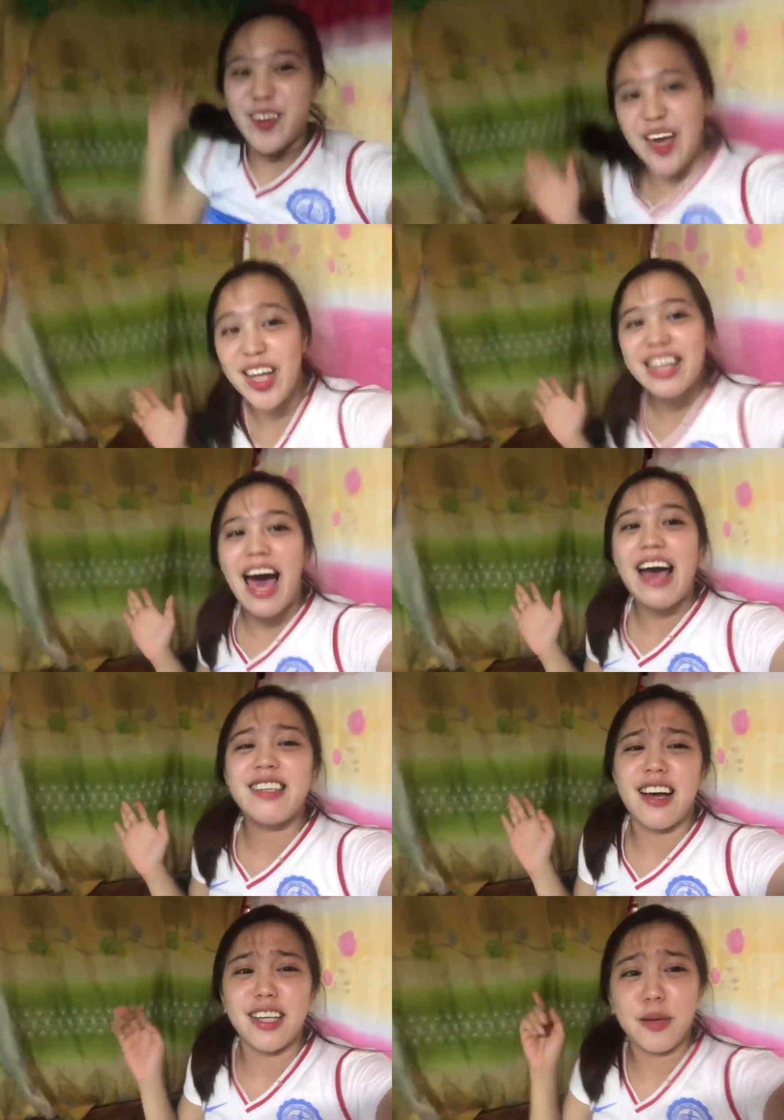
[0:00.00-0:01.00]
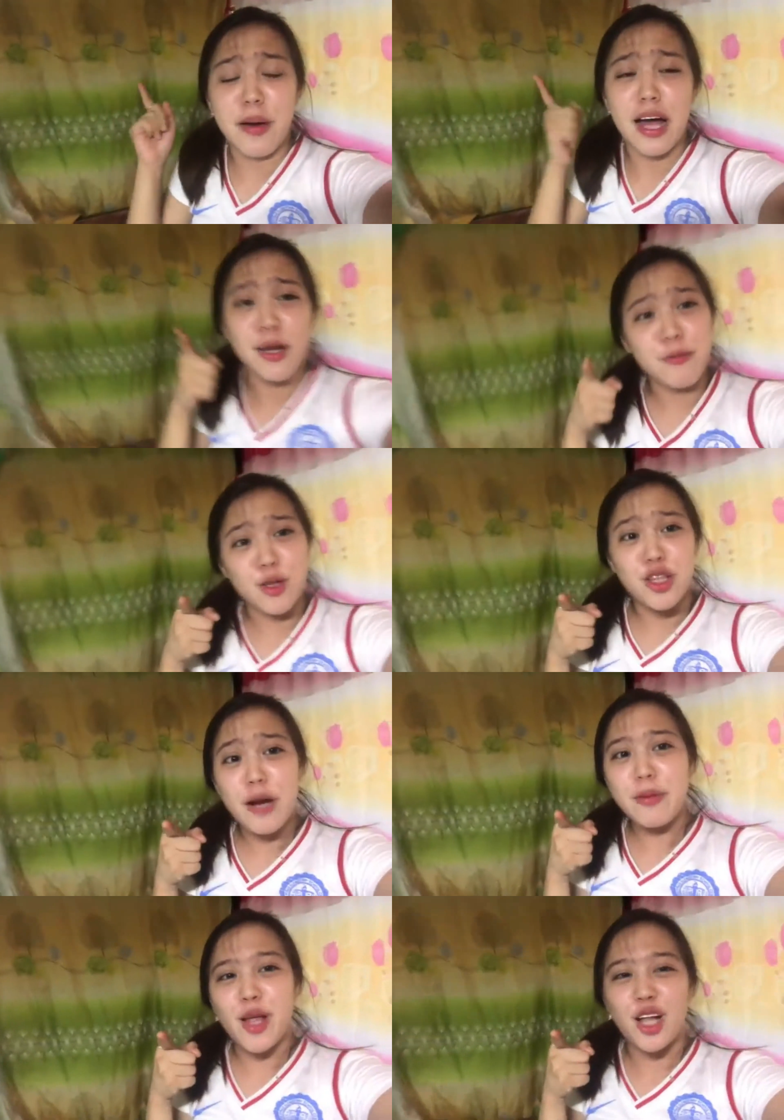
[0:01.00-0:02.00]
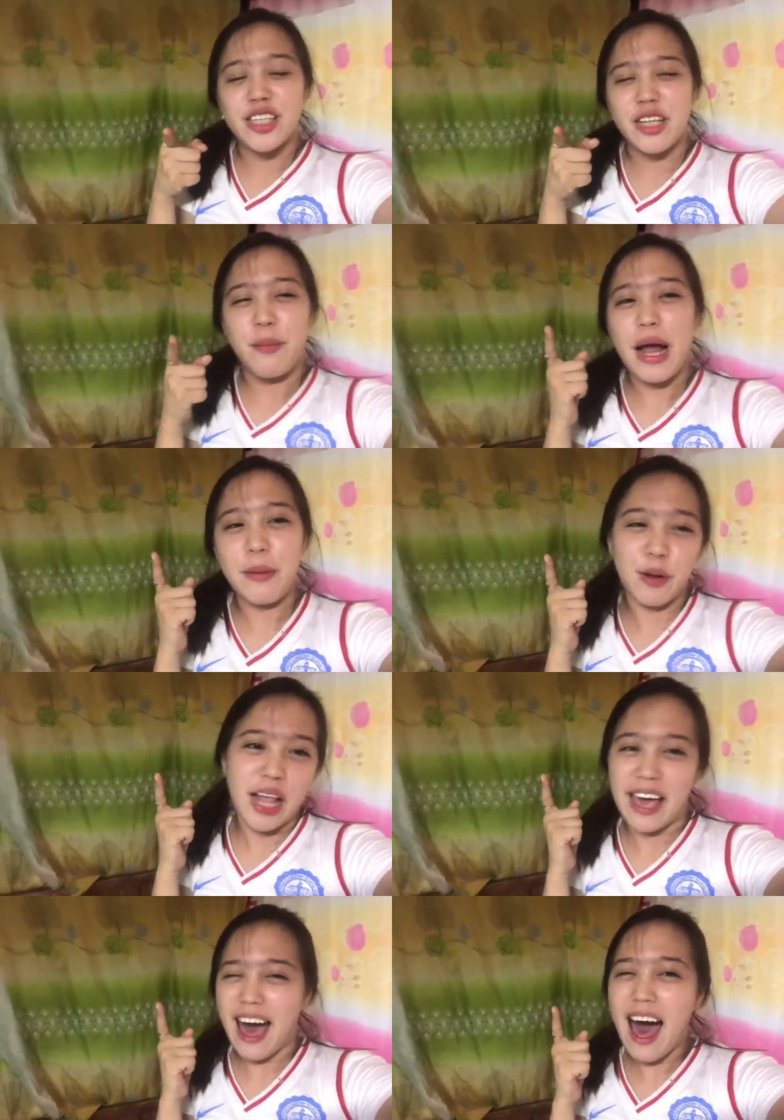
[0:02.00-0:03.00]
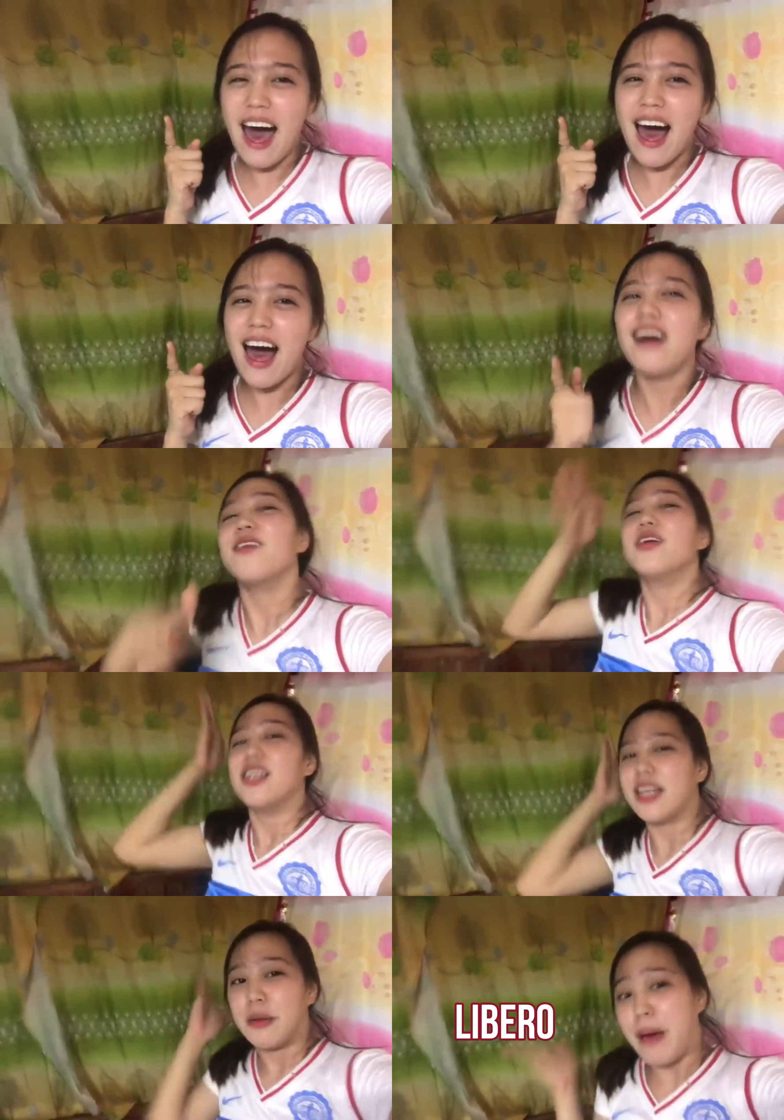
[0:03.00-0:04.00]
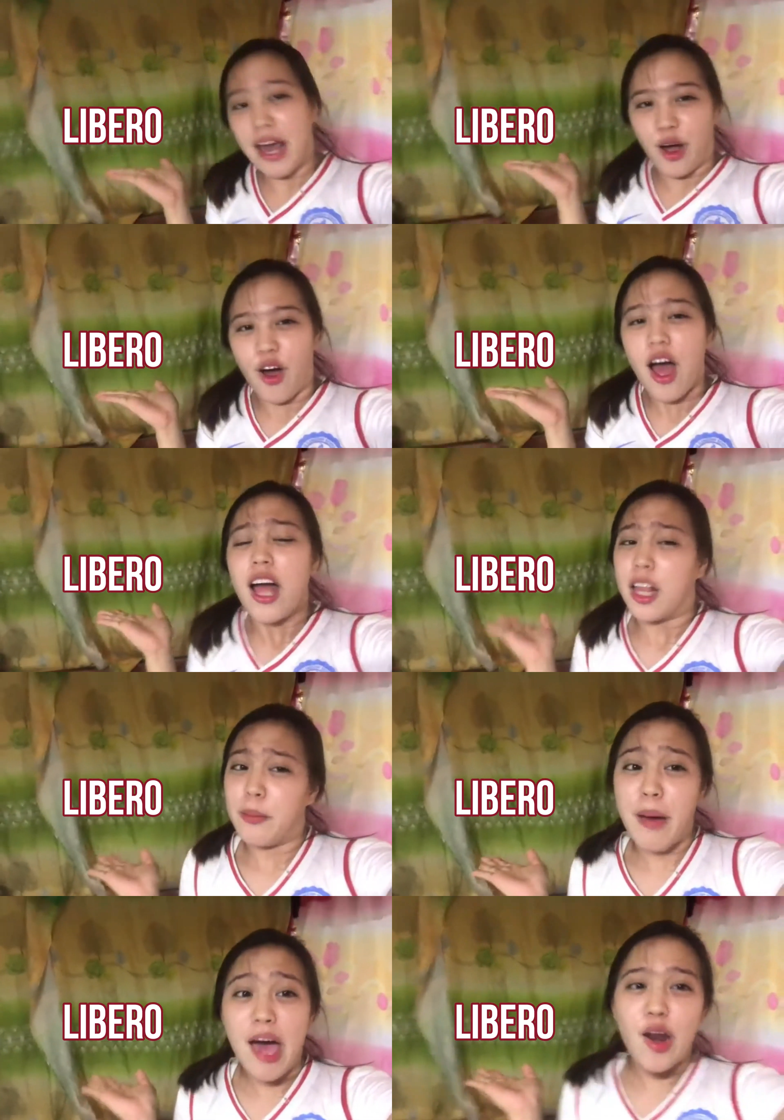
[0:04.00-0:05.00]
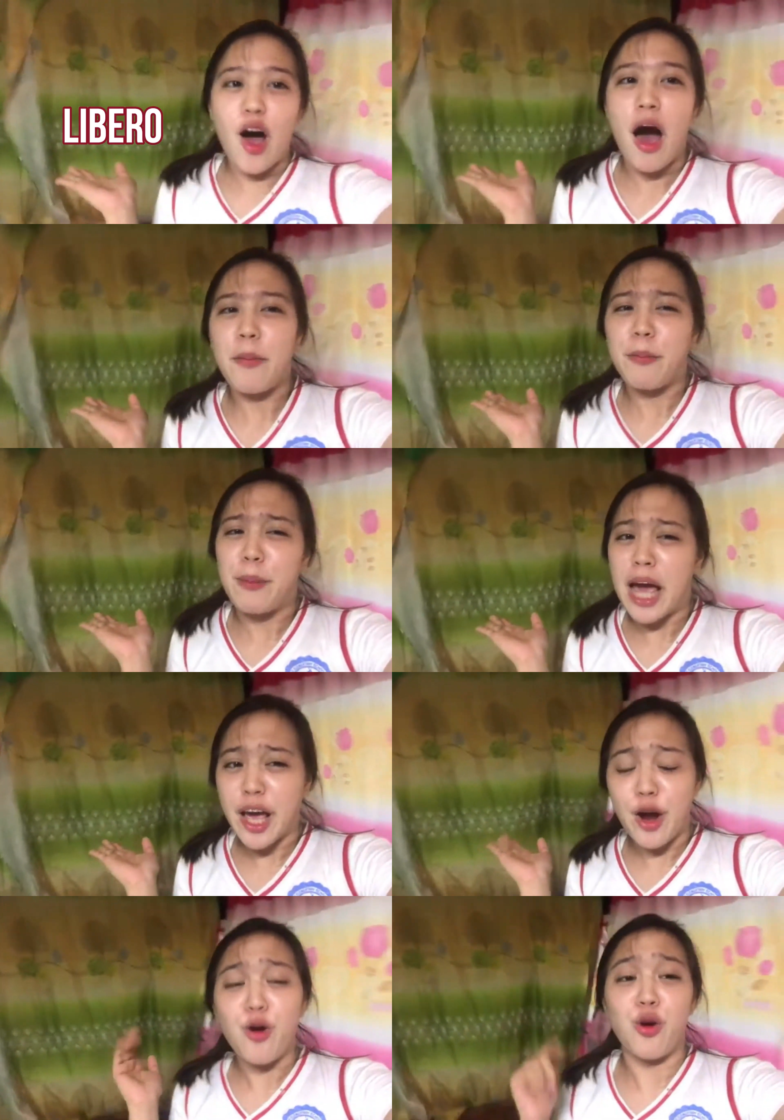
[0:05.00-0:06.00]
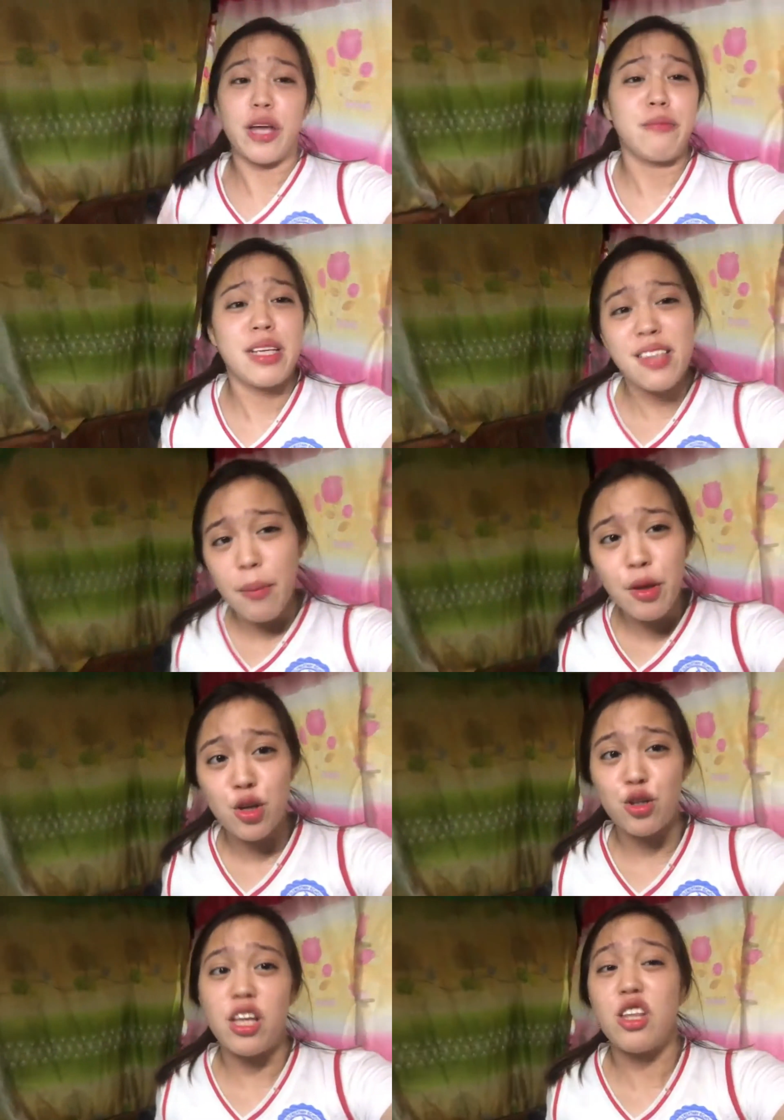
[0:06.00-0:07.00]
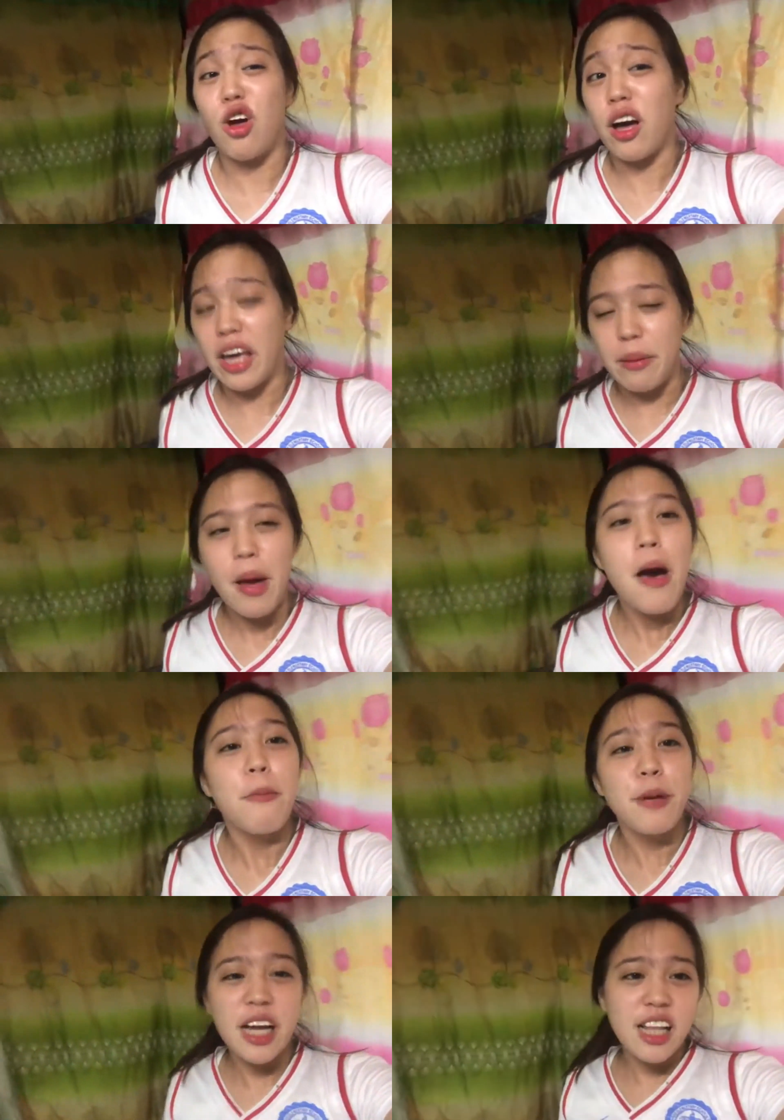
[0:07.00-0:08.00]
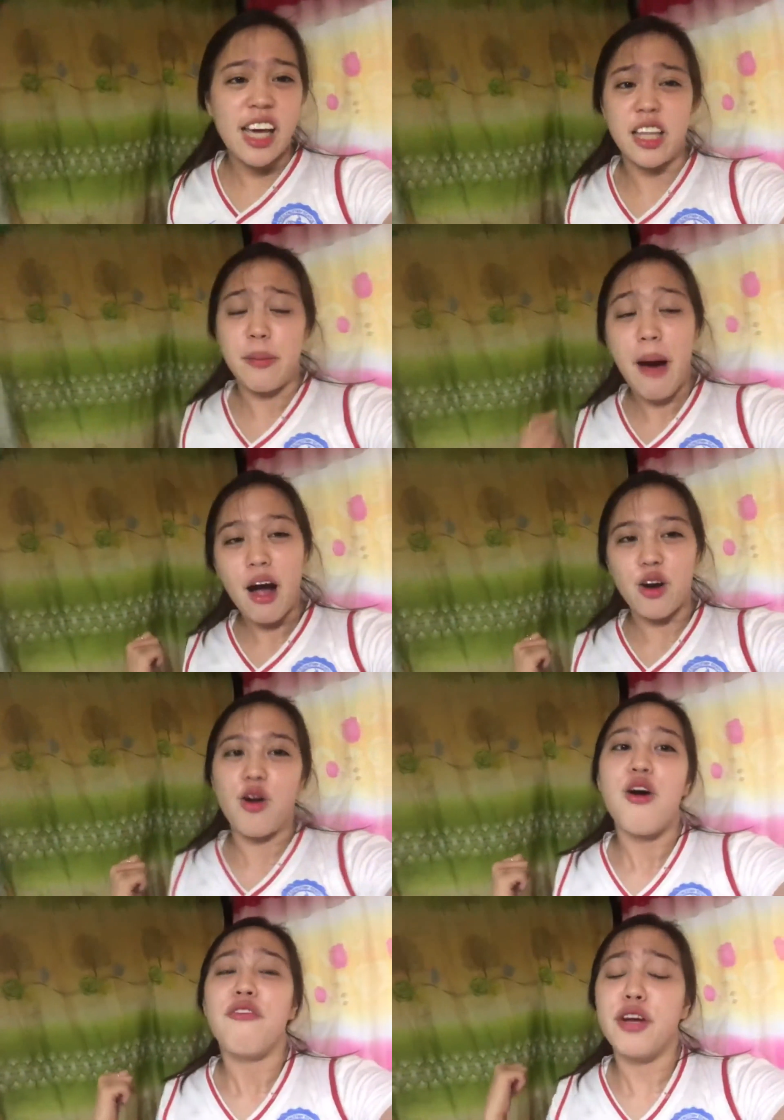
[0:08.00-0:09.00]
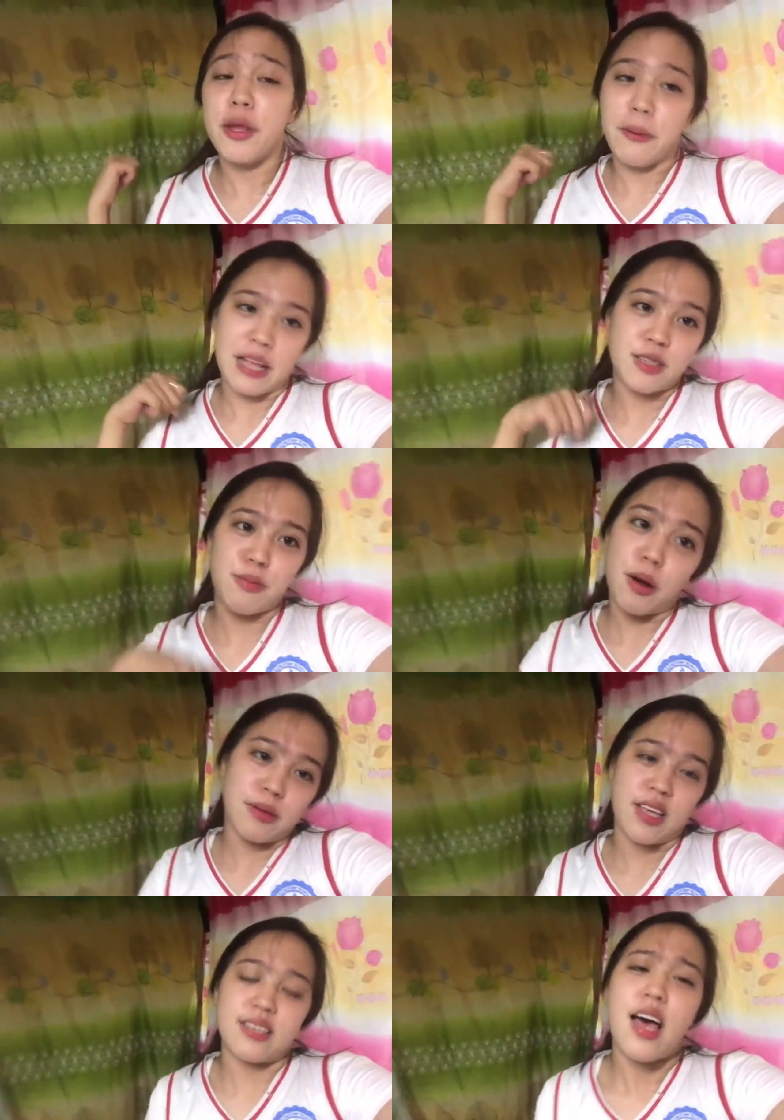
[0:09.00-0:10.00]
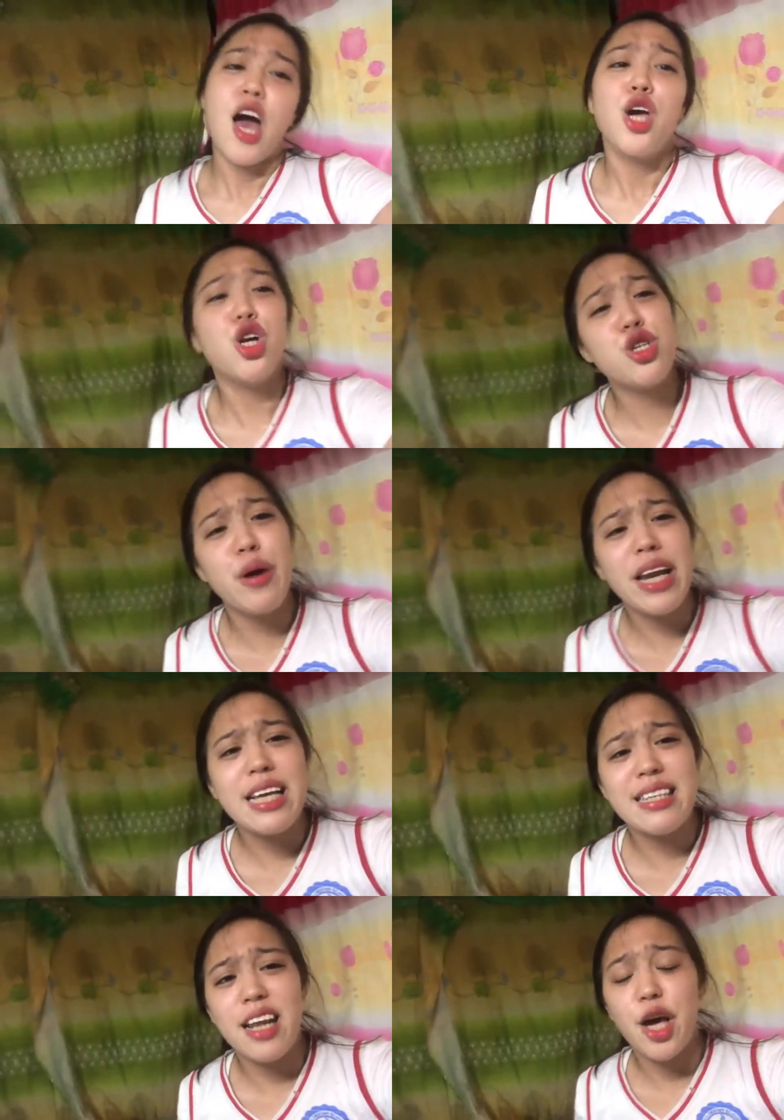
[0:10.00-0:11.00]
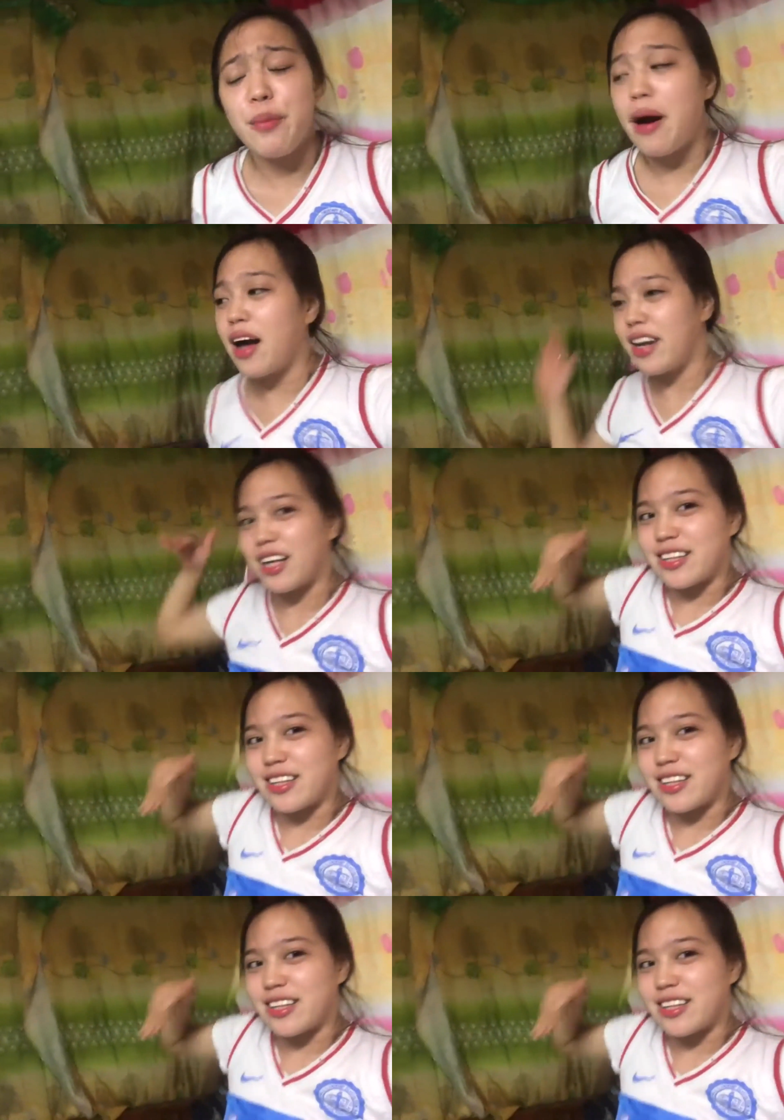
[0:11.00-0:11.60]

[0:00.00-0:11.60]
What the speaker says: yun guys, ang isa pang alam kong terminology ng volleyball ay ang libero. Libero, a player who can be substituted into a game freely in the back row for defense purposes. Usually, sila yung mga